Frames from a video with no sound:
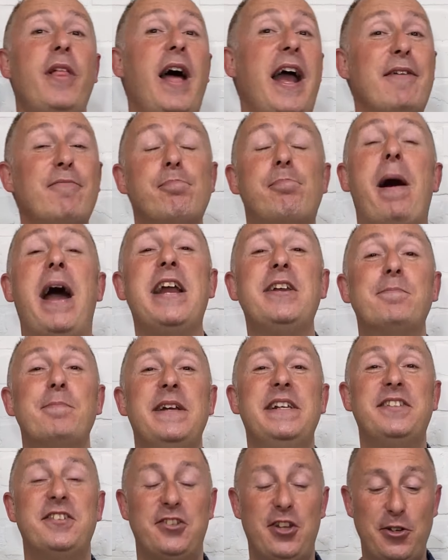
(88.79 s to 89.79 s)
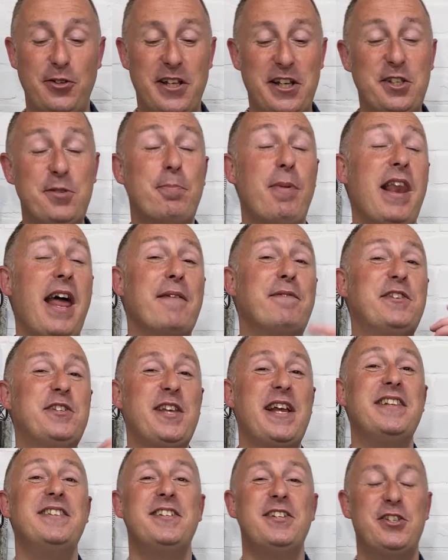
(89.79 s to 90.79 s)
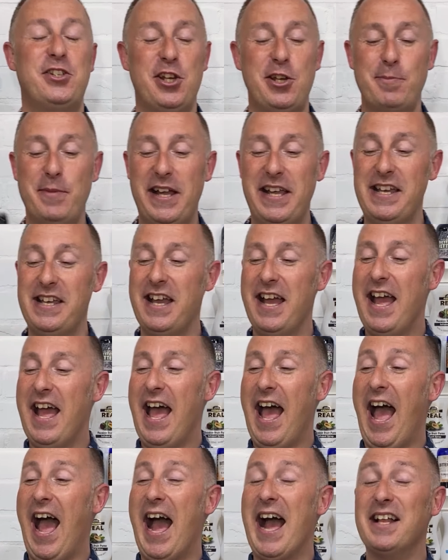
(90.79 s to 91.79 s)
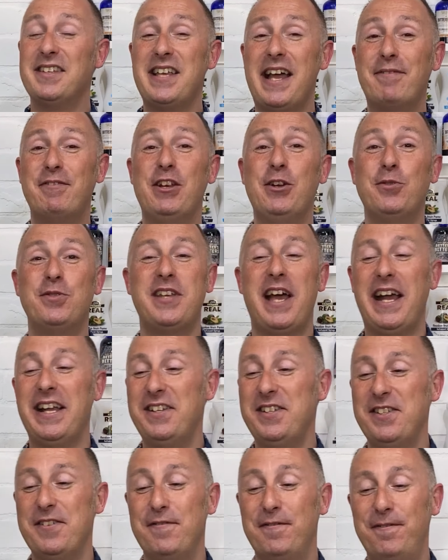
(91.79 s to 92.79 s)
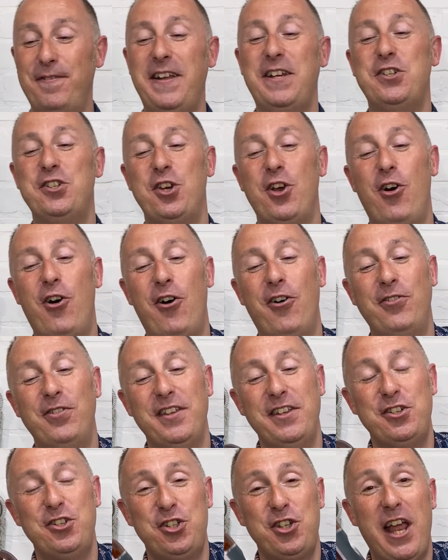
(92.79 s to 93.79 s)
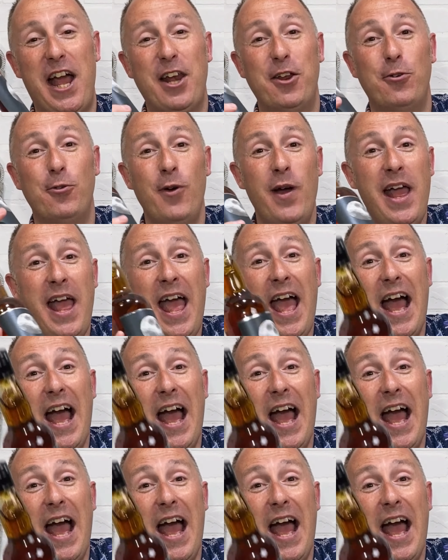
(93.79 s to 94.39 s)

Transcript: they haven't paid me to do this, but they've sent it to me uh, to have a little taste and feature on this channel.